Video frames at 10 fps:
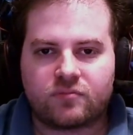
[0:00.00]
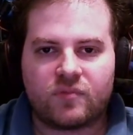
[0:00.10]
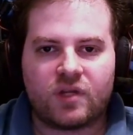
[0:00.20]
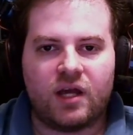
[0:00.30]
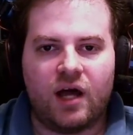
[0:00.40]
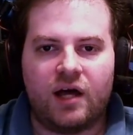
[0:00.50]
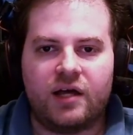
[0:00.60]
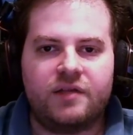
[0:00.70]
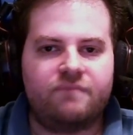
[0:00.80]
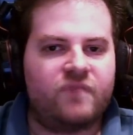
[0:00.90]
uh,
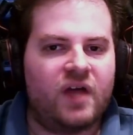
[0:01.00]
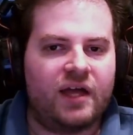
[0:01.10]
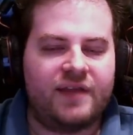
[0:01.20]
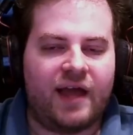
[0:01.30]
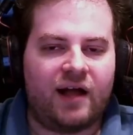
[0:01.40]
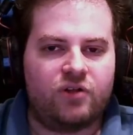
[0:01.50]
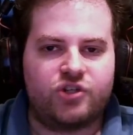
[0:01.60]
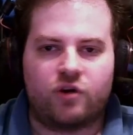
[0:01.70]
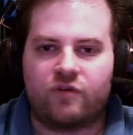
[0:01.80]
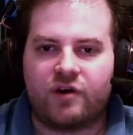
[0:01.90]
analogy or a
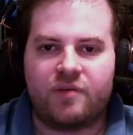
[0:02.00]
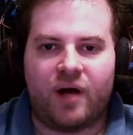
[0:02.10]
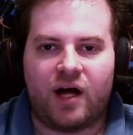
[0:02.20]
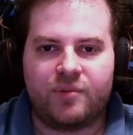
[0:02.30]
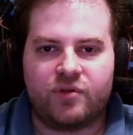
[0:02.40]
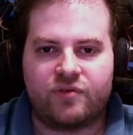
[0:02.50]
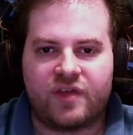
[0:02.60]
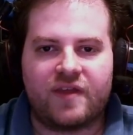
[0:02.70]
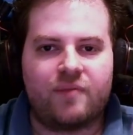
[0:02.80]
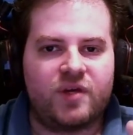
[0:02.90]
very popular thing
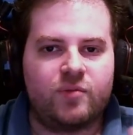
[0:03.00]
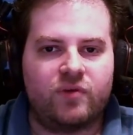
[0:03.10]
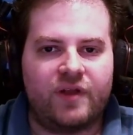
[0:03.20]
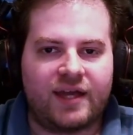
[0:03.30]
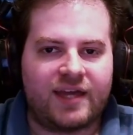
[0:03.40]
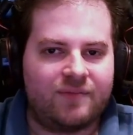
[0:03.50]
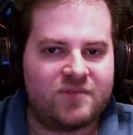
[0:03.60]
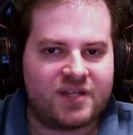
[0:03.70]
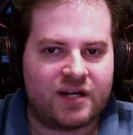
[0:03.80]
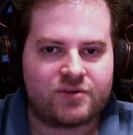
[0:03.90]
that people, that game
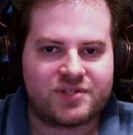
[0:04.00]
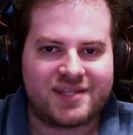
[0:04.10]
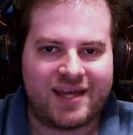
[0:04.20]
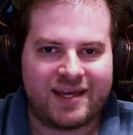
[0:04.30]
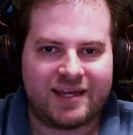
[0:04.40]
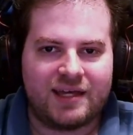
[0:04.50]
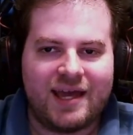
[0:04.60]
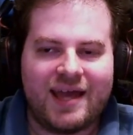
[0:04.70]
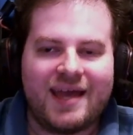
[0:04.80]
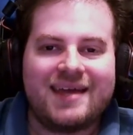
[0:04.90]
designers say,
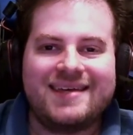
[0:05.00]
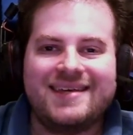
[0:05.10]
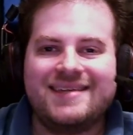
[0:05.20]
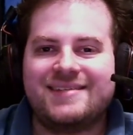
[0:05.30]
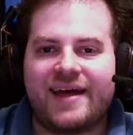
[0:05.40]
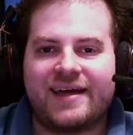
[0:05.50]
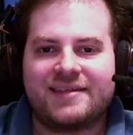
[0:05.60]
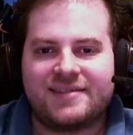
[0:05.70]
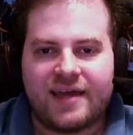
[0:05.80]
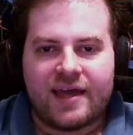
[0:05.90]
is that
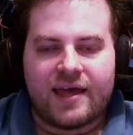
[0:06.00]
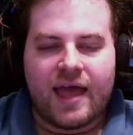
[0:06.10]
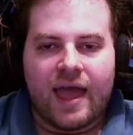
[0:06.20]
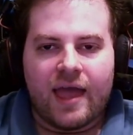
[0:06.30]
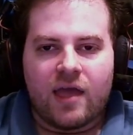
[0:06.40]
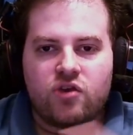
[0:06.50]
you